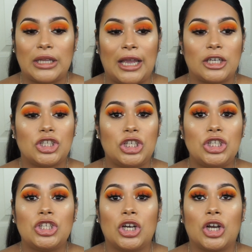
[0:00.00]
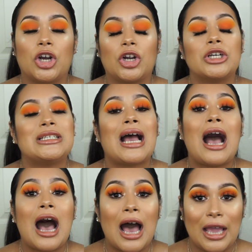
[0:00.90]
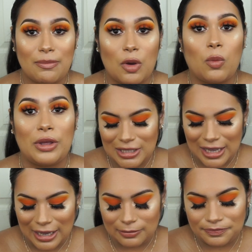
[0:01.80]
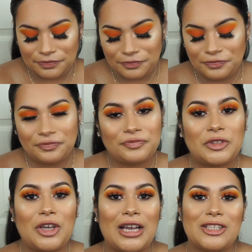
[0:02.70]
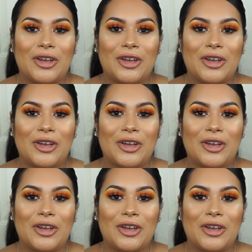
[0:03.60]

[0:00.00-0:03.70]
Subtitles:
Like she took her time with you guys.